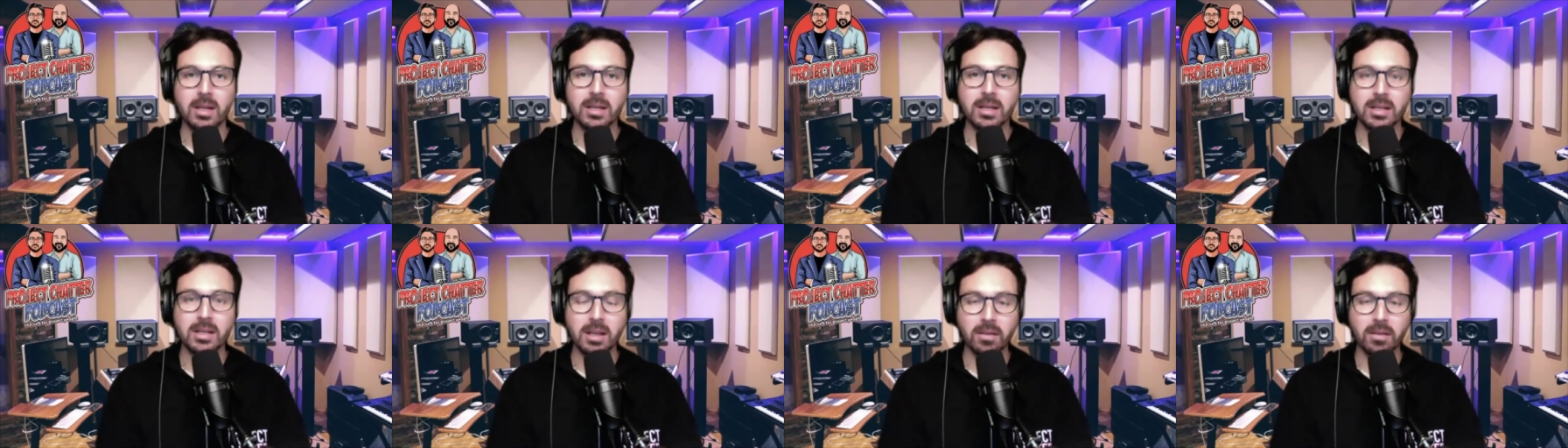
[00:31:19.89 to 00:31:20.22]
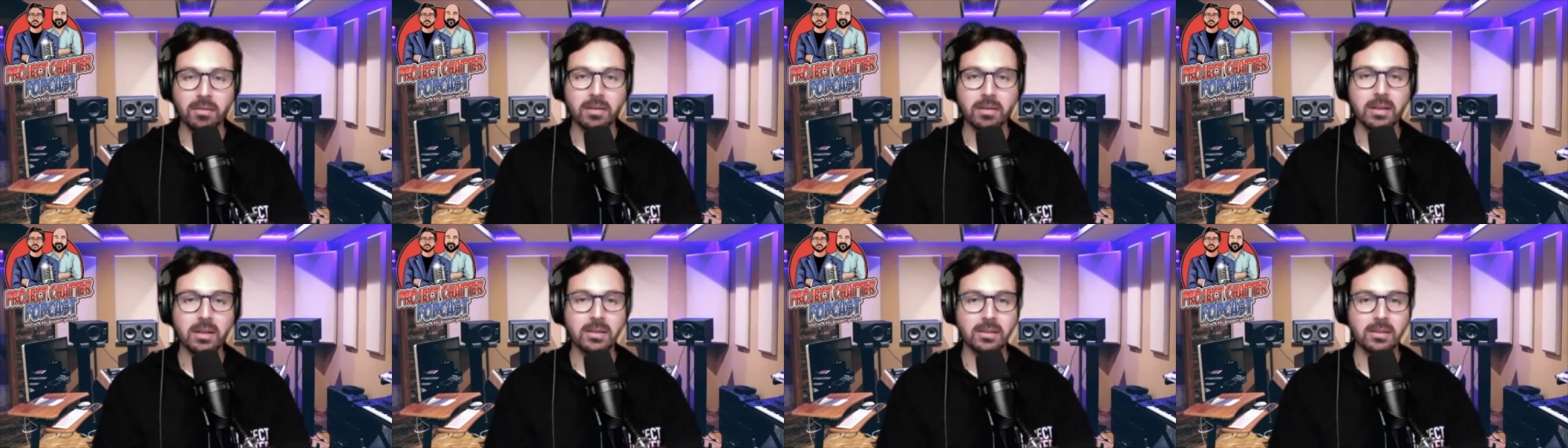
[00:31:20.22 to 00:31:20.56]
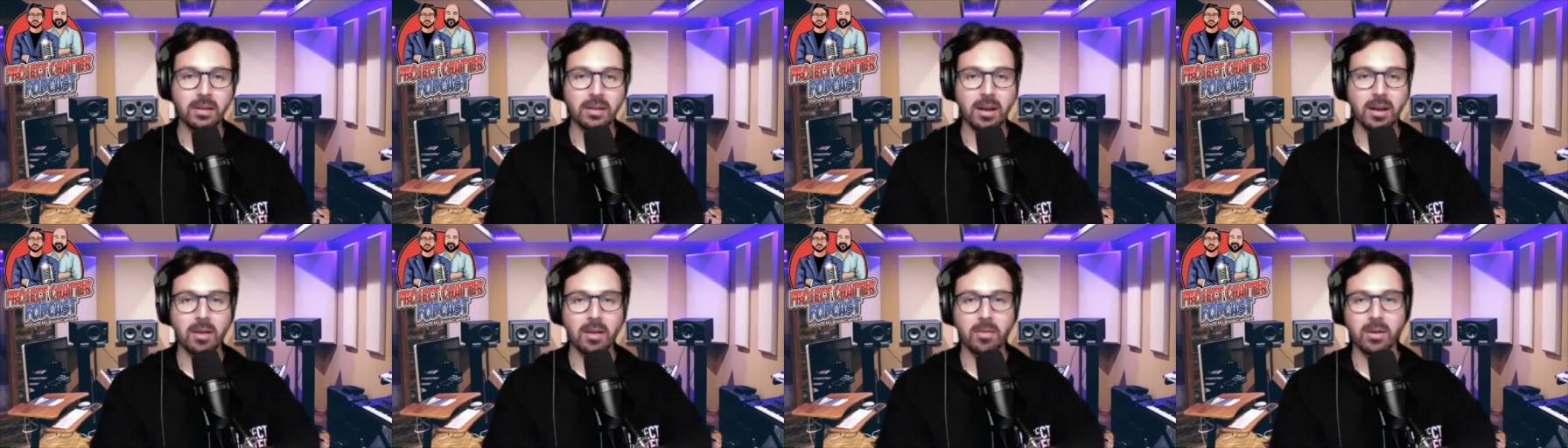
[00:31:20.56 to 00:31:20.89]
definitely
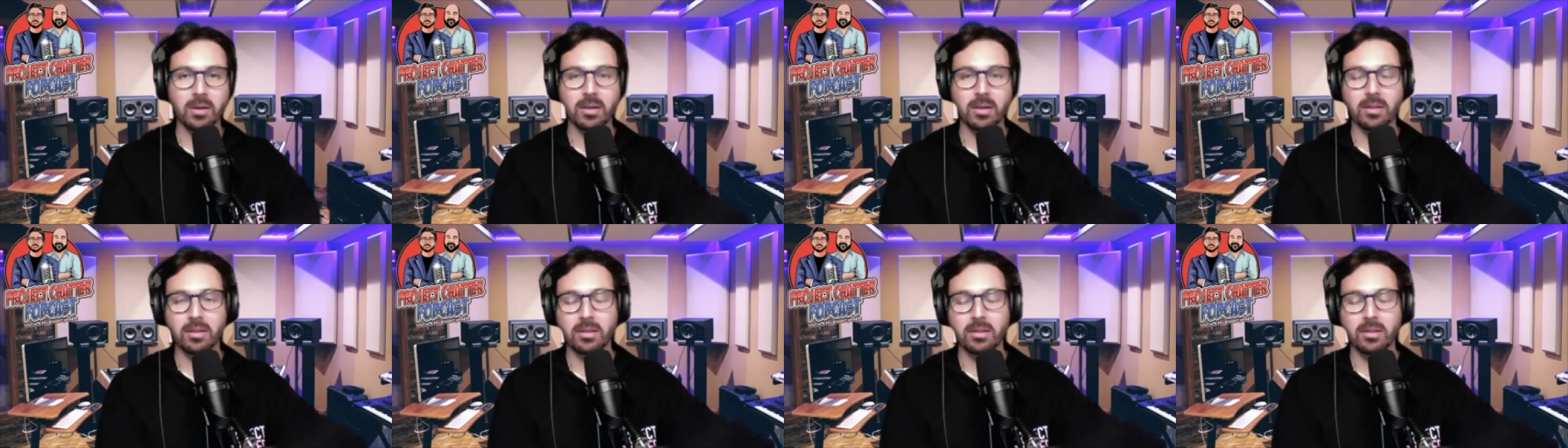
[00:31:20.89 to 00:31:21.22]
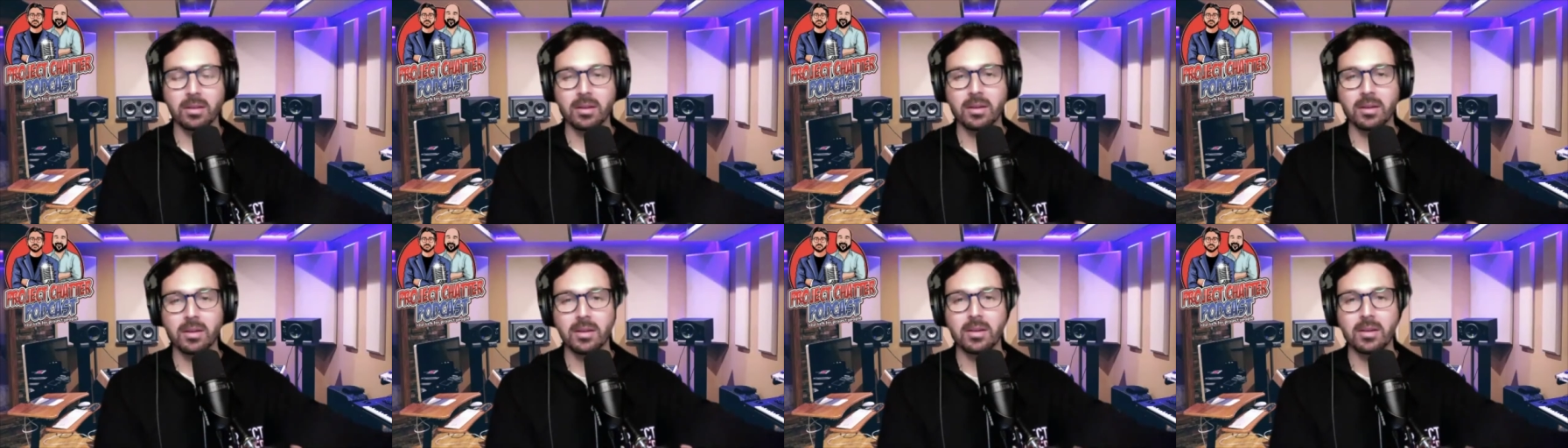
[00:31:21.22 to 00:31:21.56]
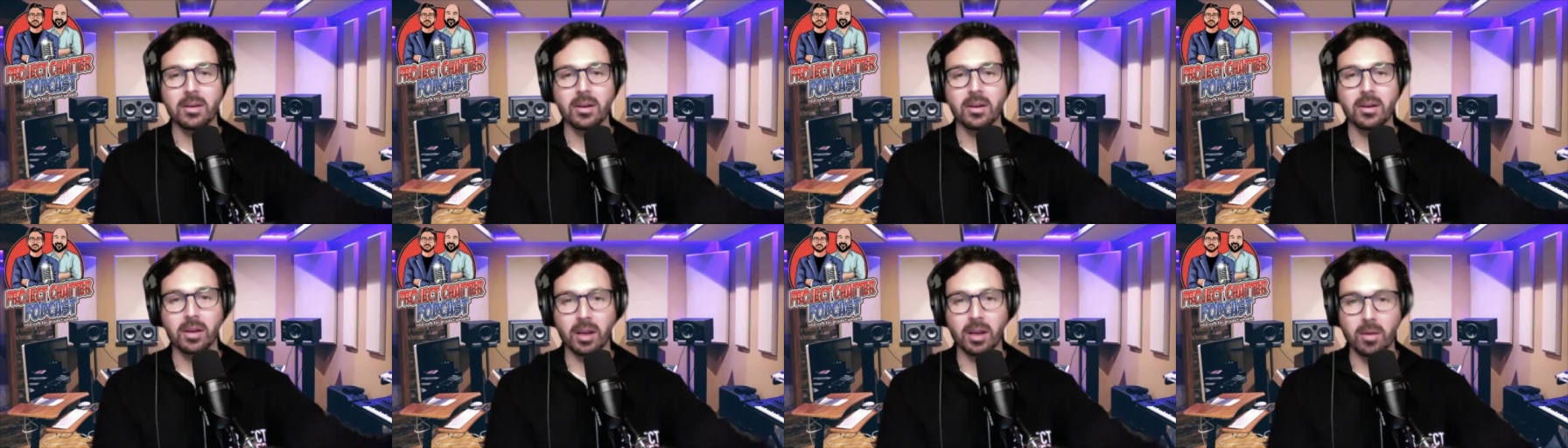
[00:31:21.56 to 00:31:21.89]
start with,
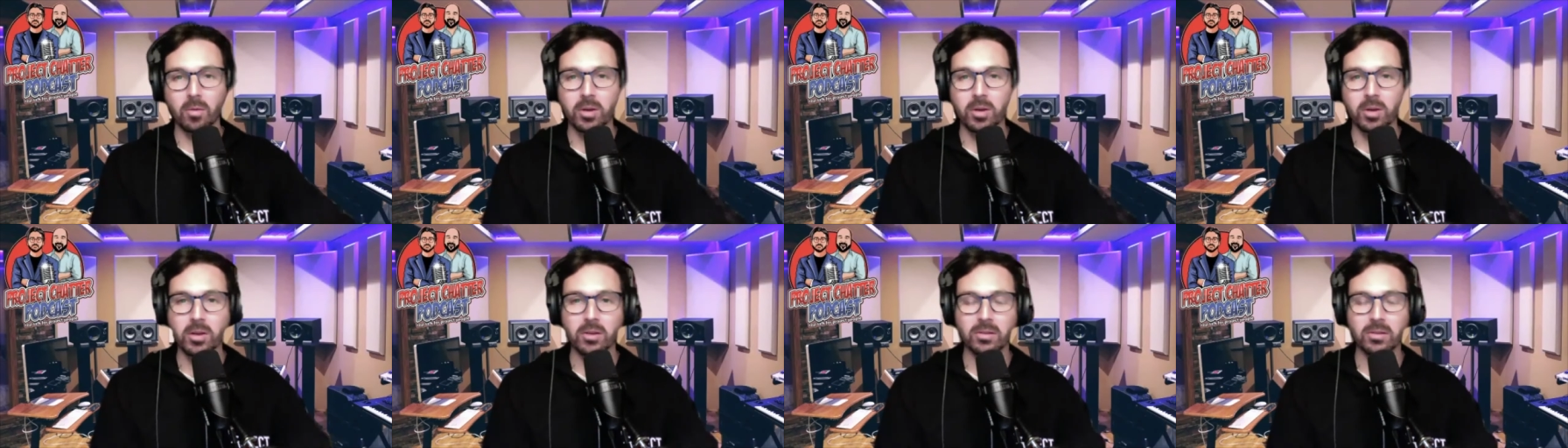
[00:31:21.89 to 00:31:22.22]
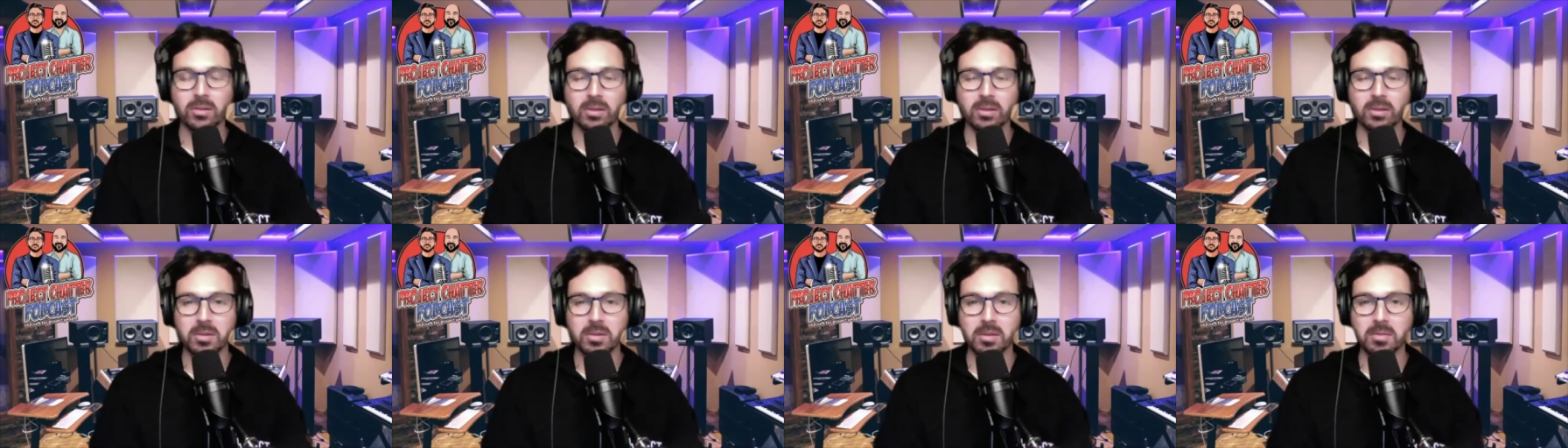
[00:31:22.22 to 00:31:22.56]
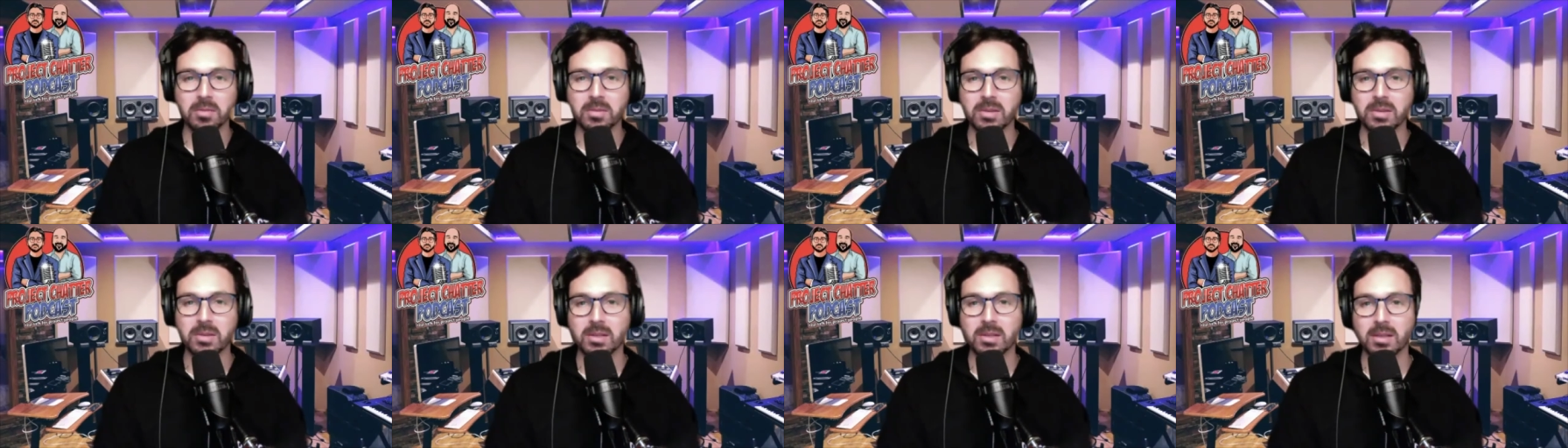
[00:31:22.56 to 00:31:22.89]
okay, what are your
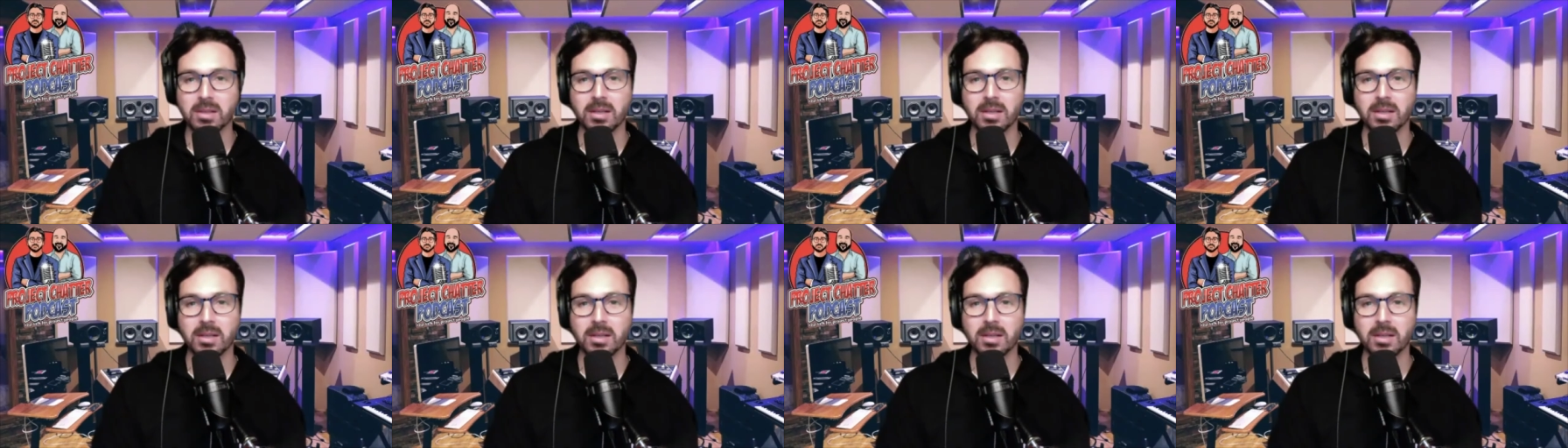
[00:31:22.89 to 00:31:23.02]
symptoms?